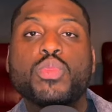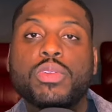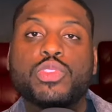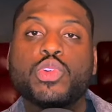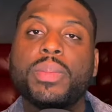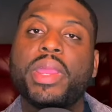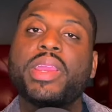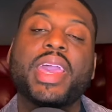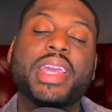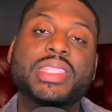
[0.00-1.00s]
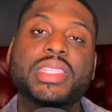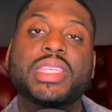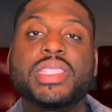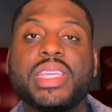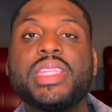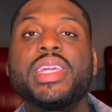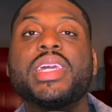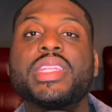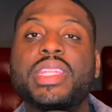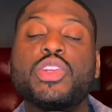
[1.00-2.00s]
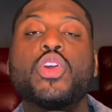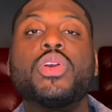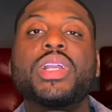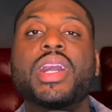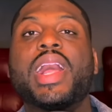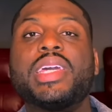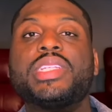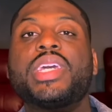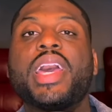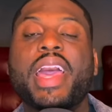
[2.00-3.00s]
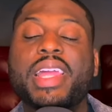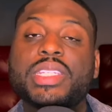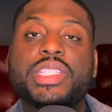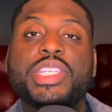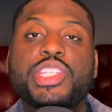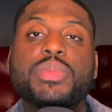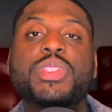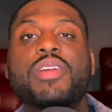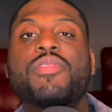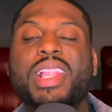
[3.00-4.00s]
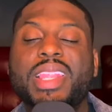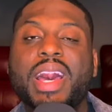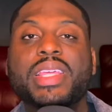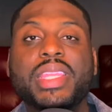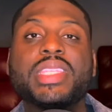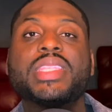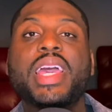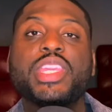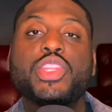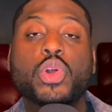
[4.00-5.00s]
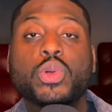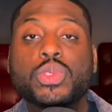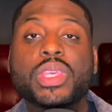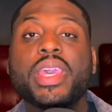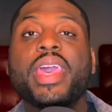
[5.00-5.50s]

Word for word: moved to America at 16, didn't go to college, had to teach himself a lot of things that he knows,